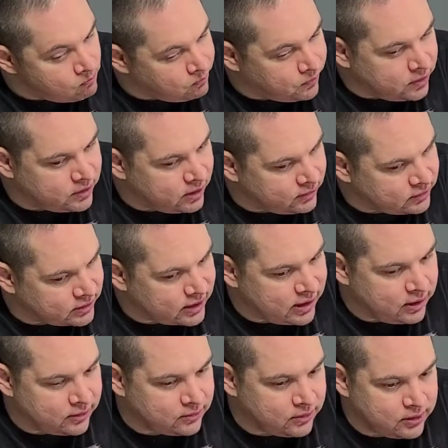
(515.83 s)
And that was a
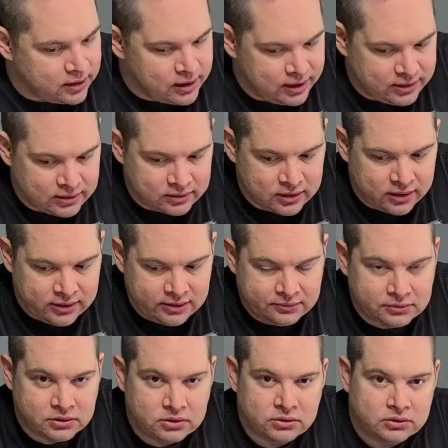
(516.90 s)
category I hadn't thought of.
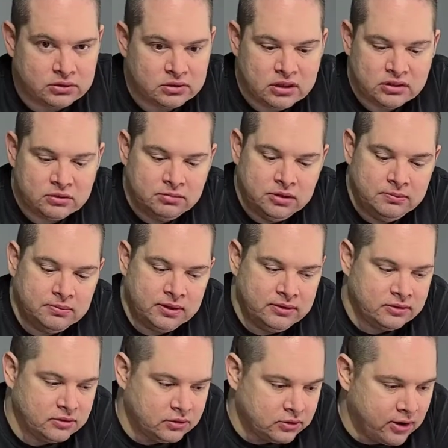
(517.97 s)
You know, there's not too many
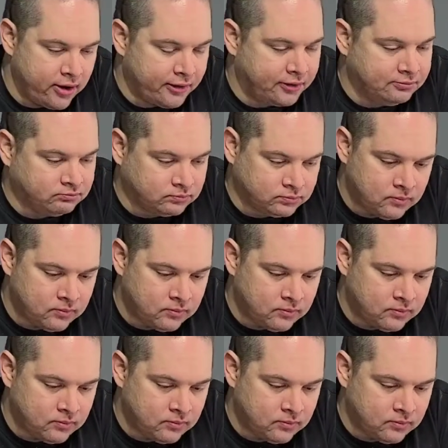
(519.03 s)
places that can